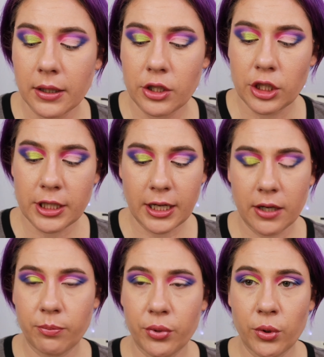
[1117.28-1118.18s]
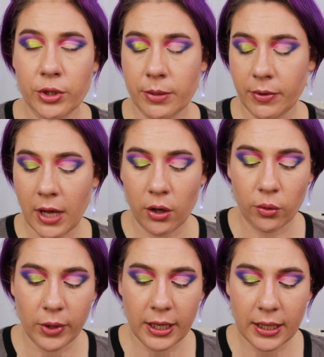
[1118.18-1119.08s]
just to kind of pull some of that
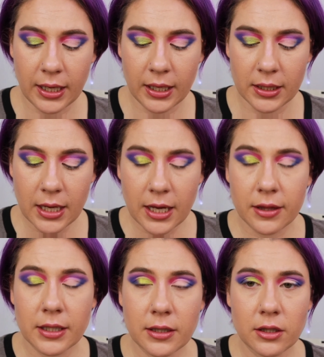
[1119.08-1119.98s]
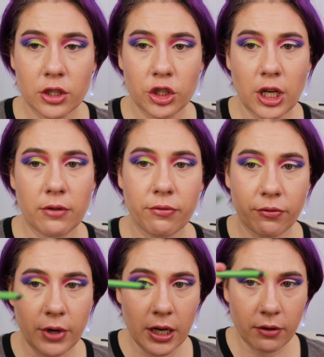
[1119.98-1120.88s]
green in. This is the shade
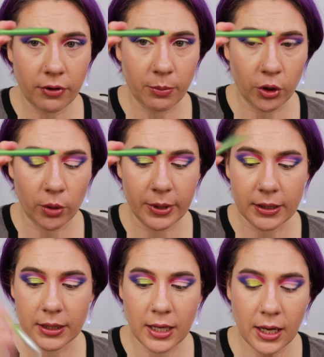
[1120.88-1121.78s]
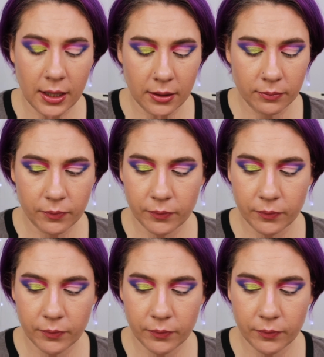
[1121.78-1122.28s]
Freak from Urban Decay.